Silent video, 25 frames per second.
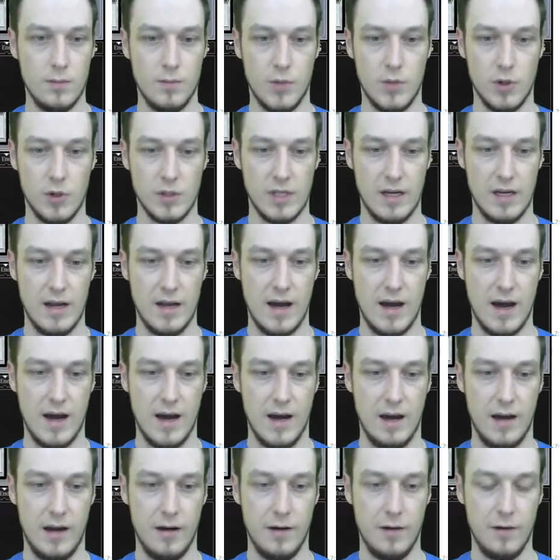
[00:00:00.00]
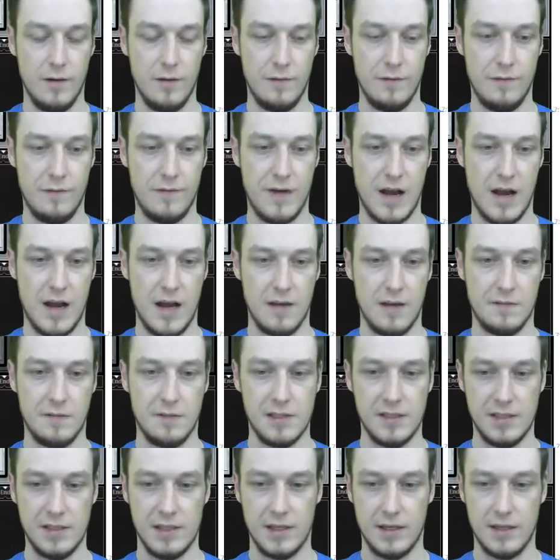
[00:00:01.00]
is it? 9, 5,
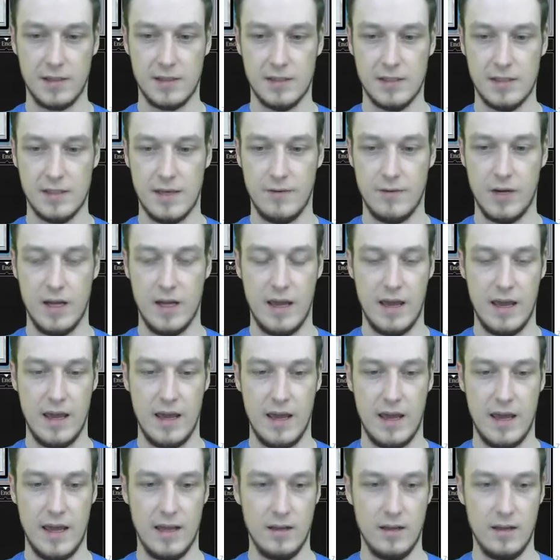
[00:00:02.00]
6, 7, 8.